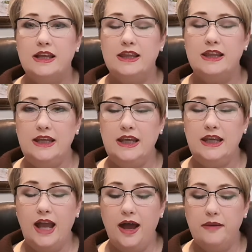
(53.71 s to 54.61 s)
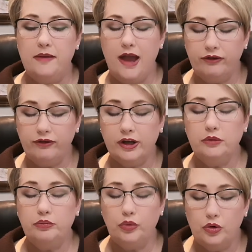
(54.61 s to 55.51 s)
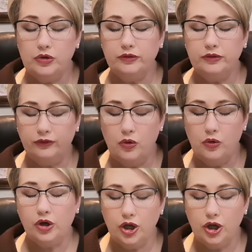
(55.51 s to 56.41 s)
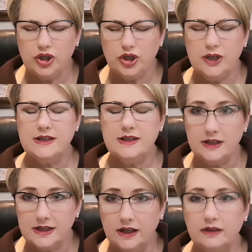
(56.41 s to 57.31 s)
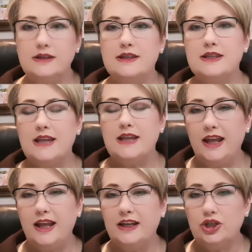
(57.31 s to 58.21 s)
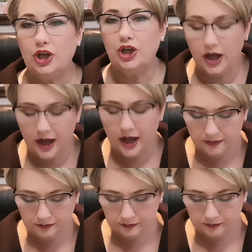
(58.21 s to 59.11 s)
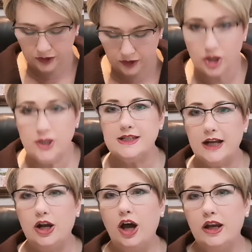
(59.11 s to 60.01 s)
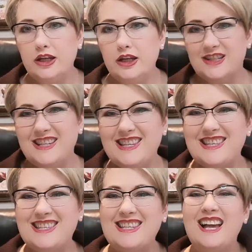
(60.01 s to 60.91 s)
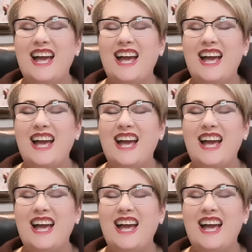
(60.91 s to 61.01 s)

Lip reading: the African Board for Coaches, Consultants and Coaching Psychologists,